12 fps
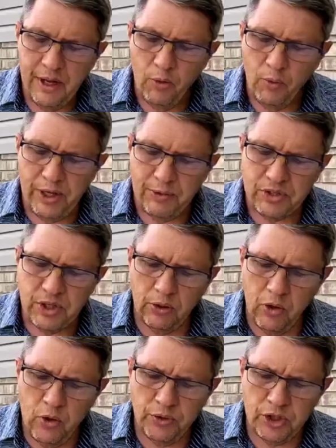When he was
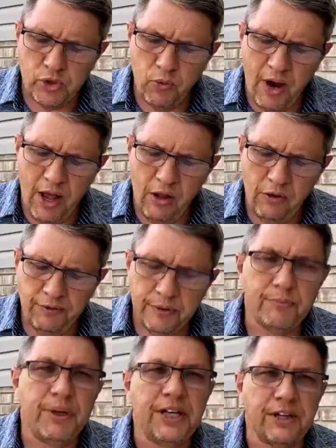alone, the 12,
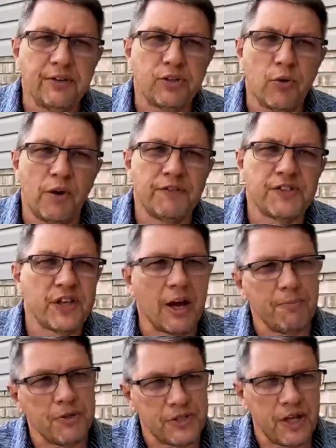meaning the 12
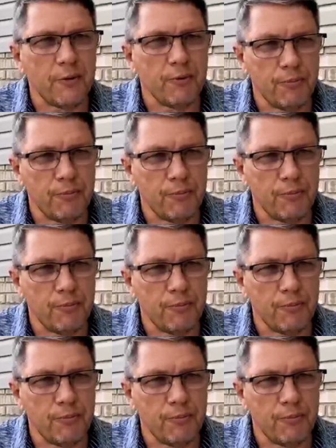disciples that,